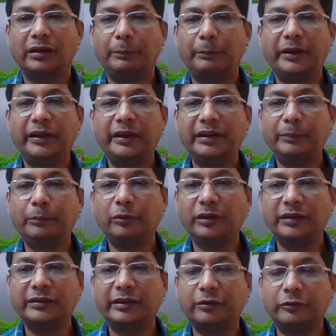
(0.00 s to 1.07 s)
predictive
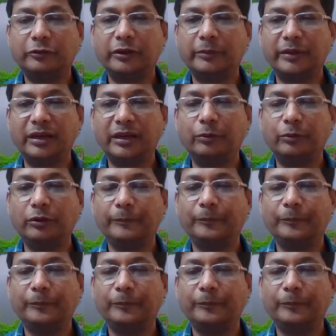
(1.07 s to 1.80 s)
models are also available.